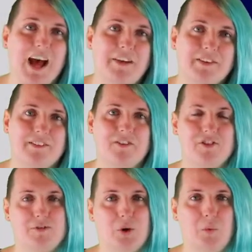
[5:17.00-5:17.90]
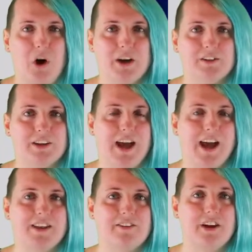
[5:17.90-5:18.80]
have existed for a while,
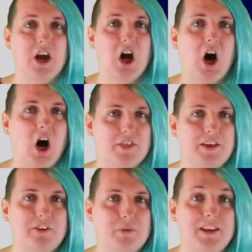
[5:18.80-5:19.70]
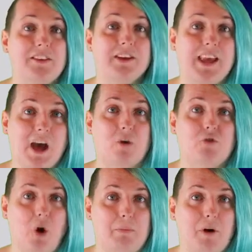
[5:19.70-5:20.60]
and are things we need to get on
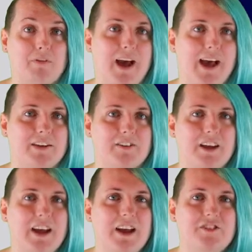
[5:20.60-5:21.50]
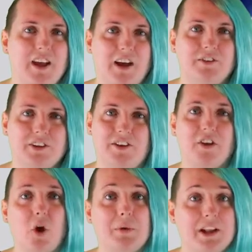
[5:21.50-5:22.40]
top of and tell
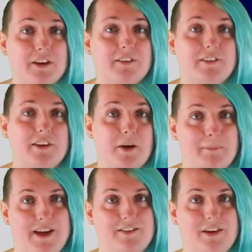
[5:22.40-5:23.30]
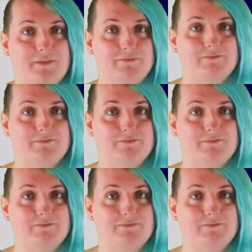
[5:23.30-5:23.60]
Nintendo we'd like to see done better.